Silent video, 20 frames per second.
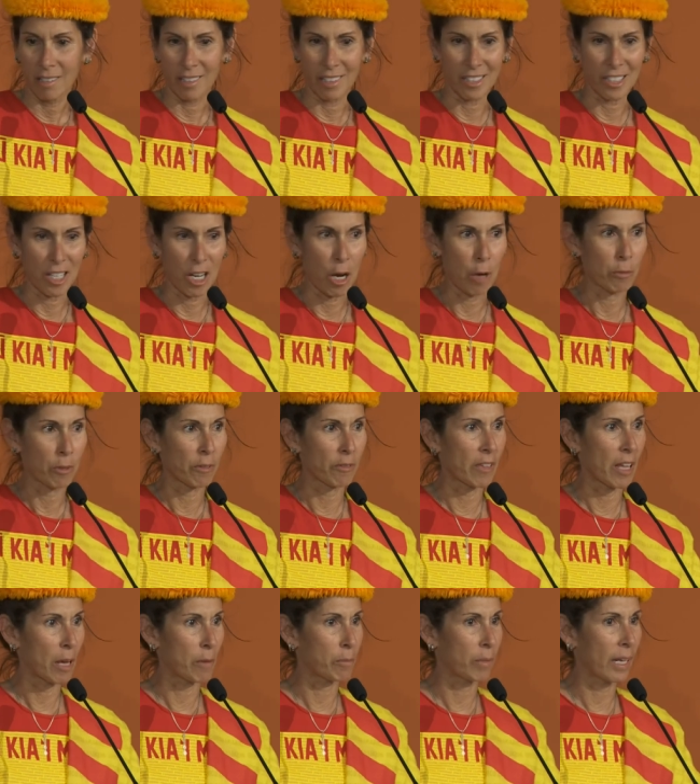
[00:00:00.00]
the top of
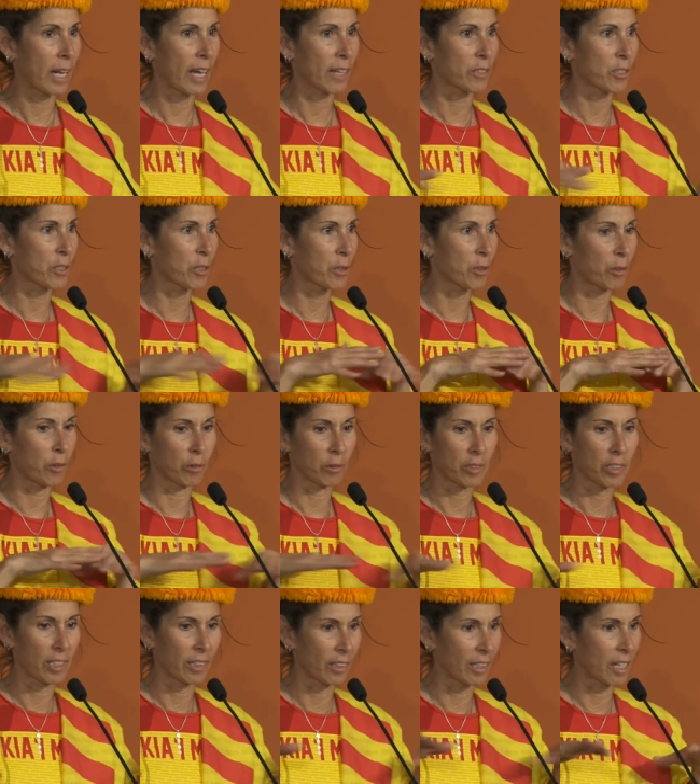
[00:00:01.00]
that plateau
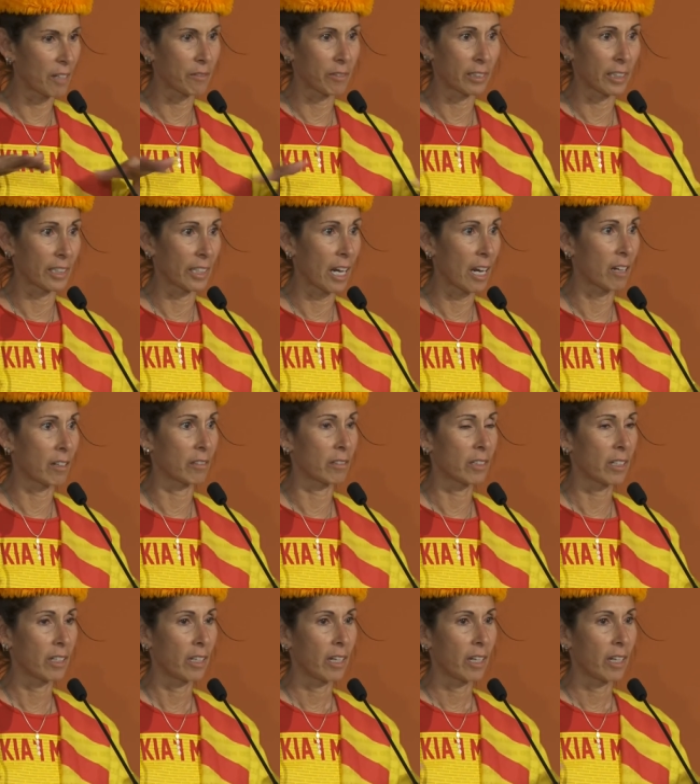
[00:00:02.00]
to level it out,